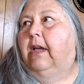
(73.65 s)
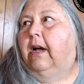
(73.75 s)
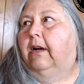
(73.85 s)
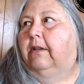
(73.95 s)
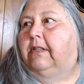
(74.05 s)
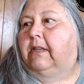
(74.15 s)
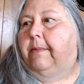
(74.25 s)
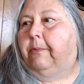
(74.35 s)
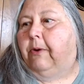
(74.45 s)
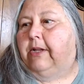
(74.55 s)
are some
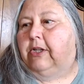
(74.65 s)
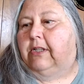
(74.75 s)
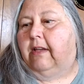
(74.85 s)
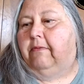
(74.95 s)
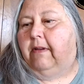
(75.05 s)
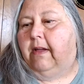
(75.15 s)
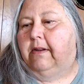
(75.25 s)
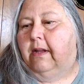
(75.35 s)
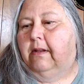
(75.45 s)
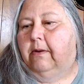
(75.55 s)
of the projects I've, I've
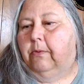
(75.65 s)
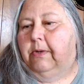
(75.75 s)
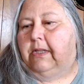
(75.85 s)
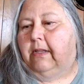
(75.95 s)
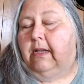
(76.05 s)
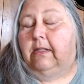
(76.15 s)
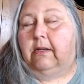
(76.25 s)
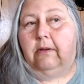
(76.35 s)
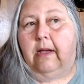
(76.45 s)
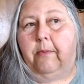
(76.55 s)
done recently.
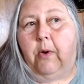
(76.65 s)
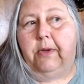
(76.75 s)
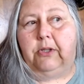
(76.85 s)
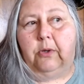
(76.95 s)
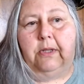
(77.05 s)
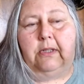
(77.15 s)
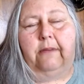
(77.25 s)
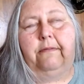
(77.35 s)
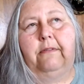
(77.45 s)
So I'm always doing stuff.